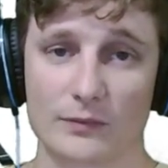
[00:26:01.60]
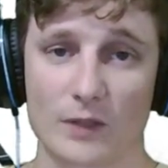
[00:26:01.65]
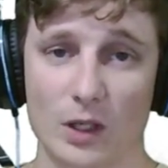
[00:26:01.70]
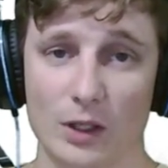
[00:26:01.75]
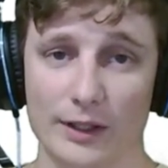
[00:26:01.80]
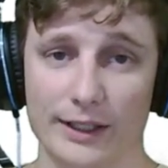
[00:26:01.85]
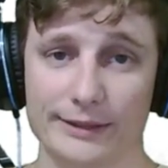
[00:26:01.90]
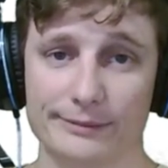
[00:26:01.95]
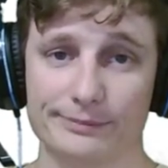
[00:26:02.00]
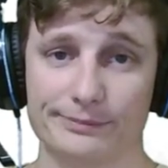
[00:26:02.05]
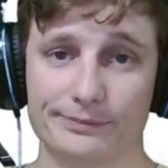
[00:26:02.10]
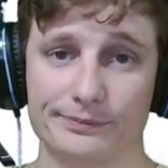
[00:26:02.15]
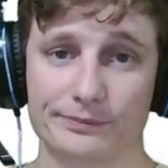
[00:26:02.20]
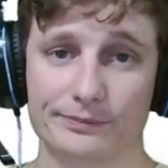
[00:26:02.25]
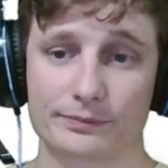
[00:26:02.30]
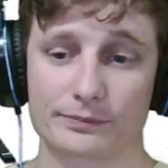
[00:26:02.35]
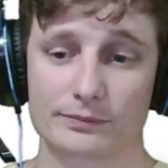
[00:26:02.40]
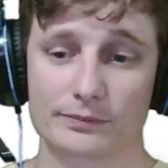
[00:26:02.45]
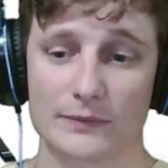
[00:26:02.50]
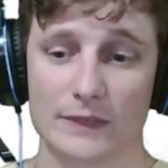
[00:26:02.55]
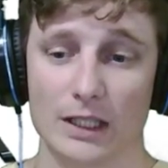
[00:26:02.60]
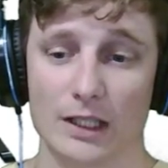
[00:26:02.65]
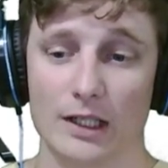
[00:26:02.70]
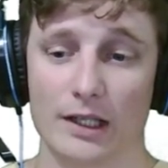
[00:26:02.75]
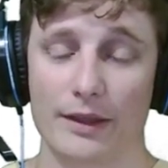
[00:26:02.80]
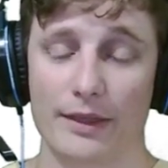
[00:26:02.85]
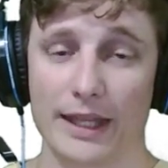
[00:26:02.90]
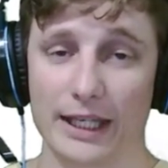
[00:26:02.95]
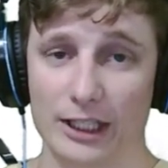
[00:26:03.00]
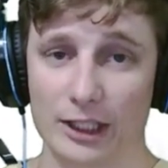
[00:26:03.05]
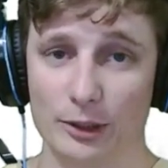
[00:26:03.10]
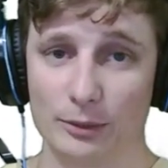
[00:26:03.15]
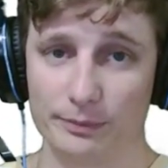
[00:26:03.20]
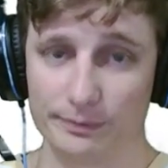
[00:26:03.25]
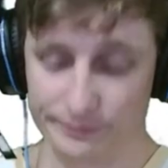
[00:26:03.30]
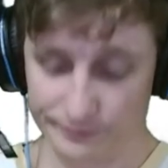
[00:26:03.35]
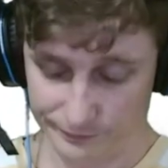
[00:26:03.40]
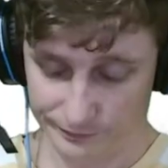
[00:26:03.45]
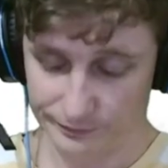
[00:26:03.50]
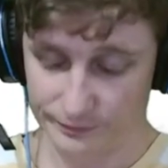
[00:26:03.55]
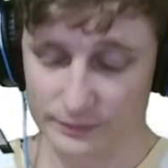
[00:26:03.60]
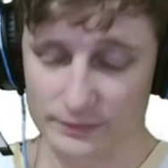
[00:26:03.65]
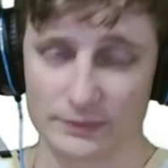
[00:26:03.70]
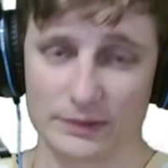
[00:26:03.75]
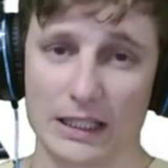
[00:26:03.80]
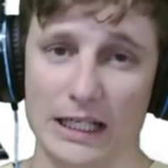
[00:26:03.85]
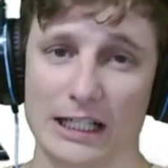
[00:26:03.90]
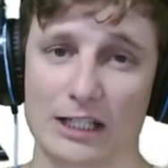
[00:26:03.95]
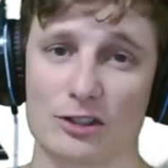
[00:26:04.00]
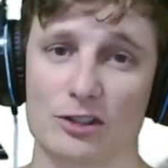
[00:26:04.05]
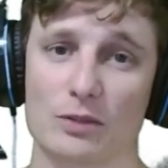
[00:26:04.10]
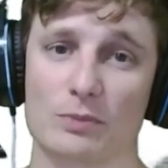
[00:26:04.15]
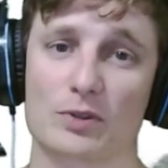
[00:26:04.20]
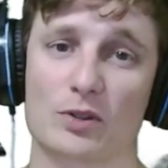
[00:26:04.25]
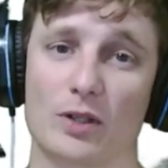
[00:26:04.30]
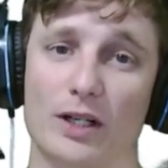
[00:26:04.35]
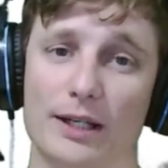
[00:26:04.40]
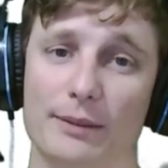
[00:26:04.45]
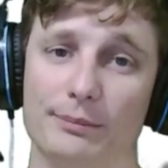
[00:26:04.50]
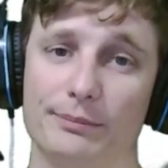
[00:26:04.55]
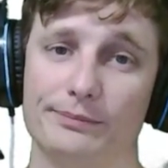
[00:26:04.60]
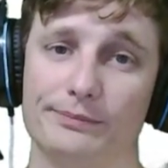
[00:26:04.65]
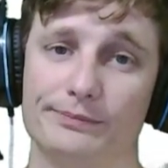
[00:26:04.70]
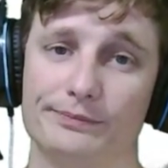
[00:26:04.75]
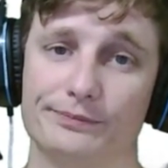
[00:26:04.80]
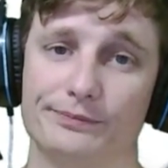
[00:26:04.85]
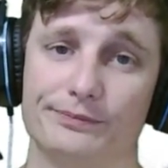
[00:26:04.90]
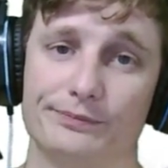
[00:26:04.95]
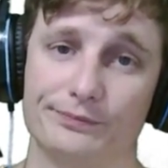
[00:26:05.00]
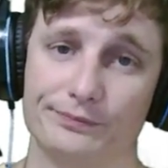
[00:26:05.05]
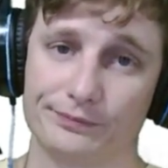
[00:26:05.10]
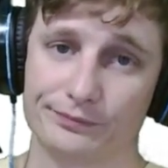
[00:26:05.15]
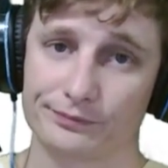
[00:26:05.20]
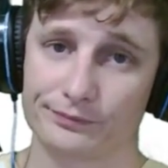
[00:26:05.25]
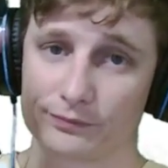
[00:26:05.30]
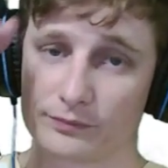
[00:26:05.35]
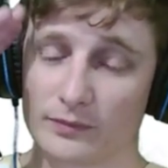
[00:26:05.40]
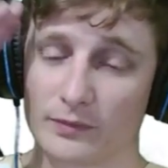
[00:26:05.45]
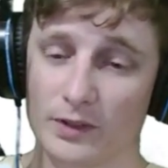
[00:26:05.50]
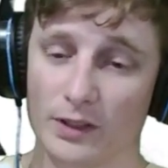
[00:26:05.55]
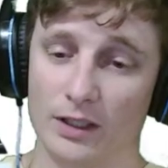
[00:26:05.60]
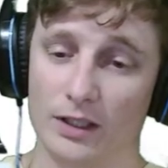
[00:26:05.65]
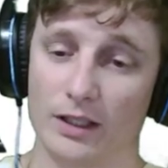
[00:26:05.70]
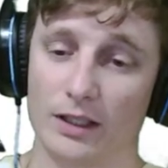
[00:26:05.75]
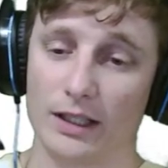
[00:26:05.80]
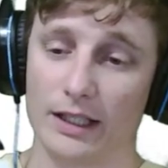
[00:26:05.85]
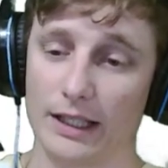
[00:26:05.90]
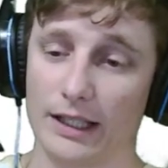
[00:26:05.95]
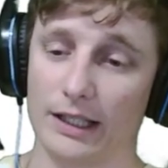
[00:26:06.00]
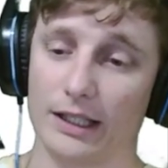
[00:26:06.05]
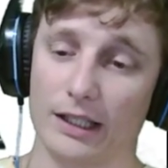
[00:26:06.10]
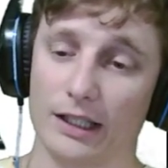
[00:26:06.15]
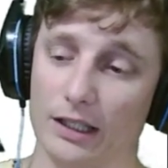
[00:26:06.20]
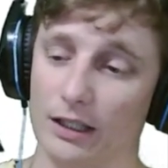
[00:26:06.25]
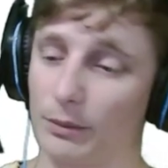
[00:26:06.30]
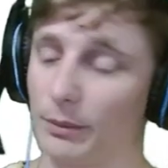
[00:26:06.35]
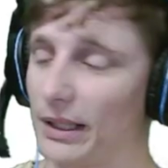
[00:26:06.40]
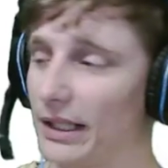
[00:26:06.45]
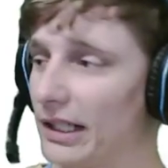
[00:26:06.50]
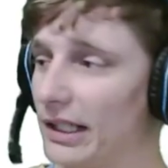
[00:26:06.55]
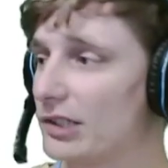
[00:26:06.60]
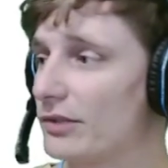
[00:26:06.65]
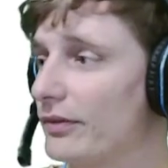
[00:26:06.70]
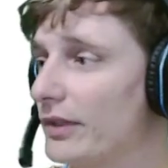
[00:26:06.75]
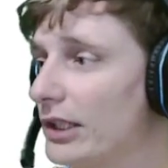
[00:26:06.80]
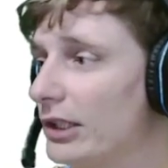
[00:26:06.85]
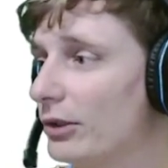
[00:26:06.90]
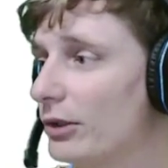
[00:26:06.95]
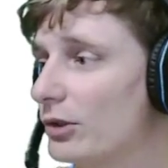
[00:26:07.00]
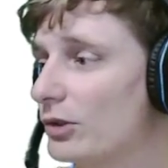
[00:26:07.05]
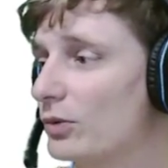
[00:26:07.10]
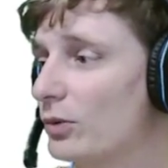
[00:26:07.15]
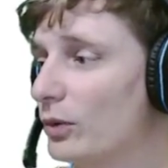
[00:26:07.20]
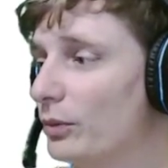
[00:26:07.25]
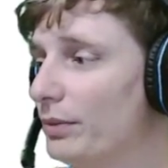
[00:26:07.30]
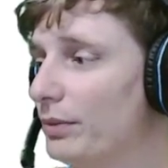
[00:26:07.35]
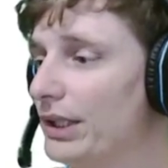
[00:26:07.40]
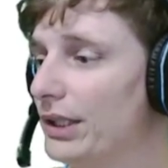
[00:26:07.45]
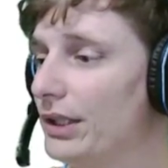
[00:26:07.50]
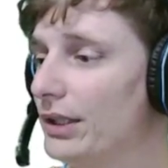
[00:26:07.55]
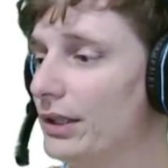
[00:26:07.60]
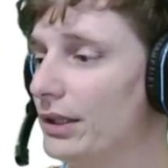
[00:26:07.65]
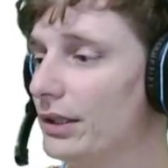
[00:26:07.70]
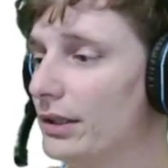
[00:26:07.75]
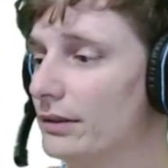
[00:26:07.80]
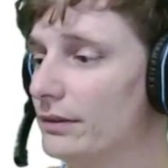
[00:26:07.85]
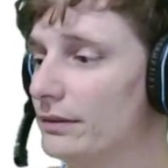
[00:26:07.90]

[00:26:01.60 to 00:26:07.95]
All right. Thank you. Like and subscribe. And my next videos will be